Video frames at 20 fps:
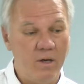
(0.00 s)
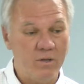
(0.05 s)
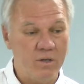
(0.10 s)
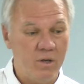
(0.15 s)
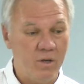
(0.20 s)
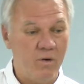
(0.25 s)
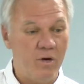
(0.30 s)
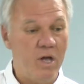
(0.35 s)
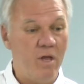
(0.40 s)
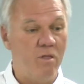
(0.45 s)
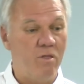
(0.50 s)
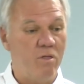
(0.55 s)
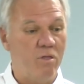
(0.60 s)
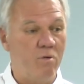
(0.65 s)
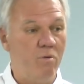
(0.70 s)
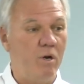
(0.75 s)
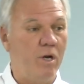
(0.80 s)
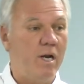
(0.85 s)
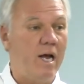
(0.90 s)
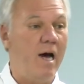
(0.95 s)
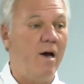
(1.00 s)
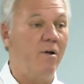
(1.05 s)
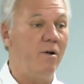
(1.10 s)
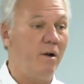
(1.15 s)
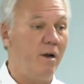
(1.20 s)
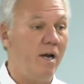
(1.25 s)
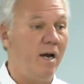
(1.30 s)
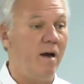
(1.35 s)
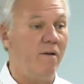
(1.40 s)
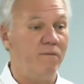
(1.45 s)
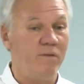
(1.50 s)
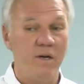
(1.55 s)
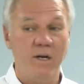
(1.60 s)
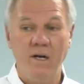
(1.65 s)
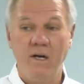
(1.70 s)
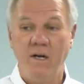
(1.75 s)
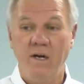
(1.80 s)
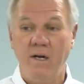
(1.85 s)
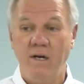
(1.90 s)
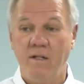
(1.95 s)
the house of the Lord. He threw it down and left.
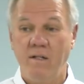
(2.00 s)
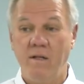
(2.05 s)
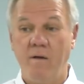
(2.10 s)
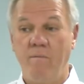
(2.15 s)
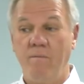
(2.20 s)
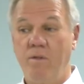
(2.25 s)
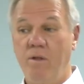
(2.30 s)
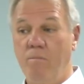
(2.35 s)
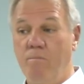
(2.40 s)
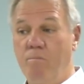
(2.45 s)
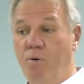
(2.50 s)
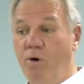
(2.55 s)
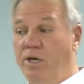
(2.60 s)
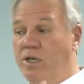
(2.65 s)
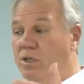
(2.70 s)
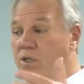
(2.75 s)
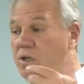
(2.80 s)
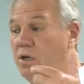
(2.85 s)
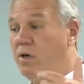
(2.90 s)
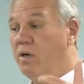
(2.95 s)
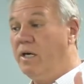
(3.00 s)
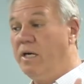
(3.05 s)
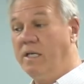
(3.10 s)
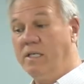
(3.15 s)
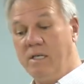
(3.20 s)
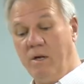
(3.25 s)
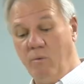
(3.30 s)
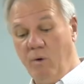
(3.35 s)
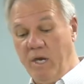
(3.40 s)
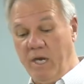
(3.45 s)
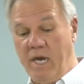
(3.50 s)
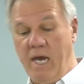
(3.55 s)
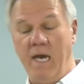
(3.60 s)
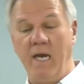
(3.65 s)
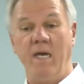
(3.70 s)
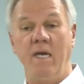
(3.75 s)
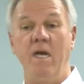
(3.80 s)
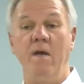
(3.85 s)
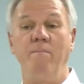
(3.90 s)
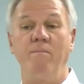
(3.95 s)
The, the priest took it and he said, We
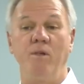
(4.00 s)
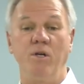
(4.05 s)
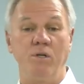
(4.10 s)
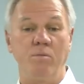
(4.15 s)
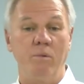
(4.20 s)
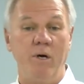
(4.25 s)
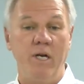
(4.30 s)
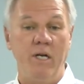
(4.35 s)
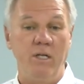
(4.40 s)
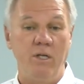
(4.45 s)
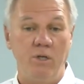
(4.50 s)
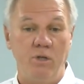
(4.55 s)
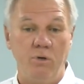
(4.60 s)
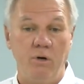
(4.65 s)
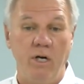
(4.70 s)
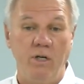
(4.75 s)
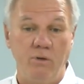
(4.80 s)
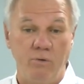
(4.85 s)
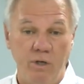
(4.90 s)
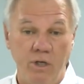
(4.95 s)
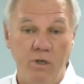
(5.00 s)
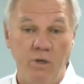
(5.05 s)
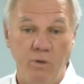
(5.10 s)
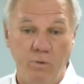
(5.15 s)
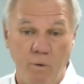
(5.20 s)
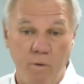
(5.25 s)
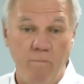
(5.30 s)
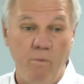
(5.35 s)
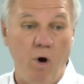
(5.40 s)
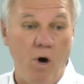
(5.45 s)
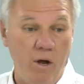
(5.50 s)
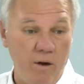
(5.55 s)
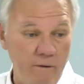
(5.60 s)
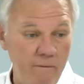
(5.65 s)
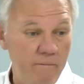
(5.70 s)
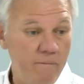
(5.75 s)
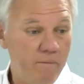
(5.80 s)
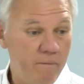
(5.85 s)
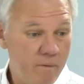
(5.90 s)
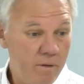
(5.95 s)
can't keep this money in the treasury because we
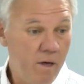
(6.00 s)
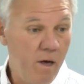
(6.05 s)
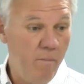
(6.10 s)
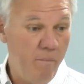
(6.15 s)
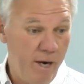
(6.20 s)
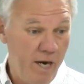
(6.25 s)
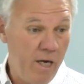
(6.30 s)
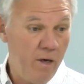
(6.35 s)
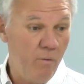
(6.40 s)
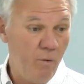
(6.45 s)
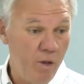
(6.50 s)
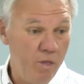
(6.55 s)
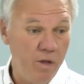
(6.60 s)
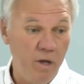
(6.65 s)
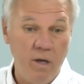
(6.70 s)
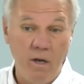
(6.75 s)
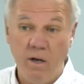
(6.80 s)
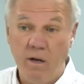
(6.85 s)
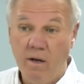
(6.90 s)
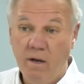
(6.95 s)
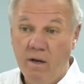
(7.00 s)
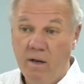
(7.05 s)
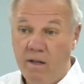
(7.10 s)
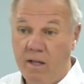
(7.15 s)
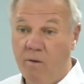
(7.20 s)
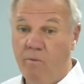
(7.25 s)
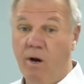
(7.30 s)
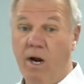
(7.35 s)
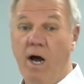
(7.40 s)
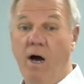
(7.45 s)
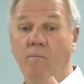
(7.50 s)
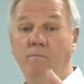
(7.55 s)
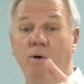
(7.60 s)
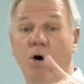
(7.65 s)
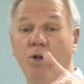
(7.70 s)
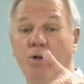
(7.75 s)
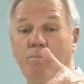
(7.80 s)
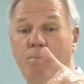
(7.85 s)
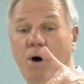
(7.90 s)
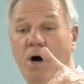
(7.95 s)
bought a man with it. They went out
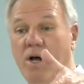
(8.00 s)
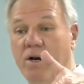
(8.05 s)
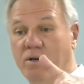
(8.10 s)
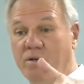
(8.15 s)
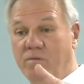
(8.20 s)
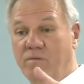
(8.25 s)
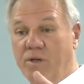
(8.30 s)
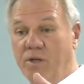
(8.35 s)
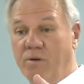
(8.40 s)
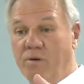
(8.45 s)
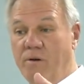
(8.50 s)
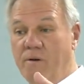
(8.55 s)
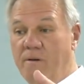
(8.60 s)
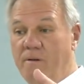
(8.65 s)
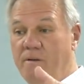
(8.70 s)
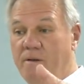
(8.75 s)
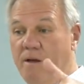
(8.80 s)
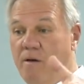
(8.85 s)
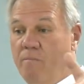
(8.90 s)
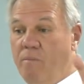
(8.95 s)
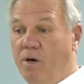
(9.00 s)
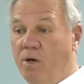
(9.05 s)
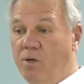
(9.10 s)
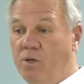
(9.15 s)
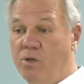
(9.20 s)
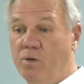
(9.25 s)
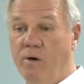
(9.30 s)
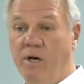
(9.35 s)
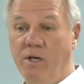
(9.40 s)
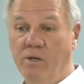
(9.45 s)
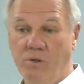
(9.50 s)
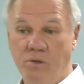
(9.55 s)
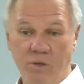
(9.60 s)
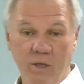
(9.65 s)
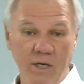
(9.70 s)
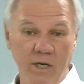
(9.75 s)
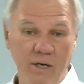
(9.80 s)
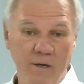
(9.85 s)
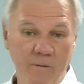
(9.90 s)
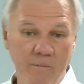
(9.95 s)
and bought the potter's field and buried
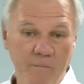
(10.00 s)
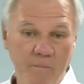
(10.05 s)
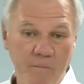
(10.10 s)
strangers in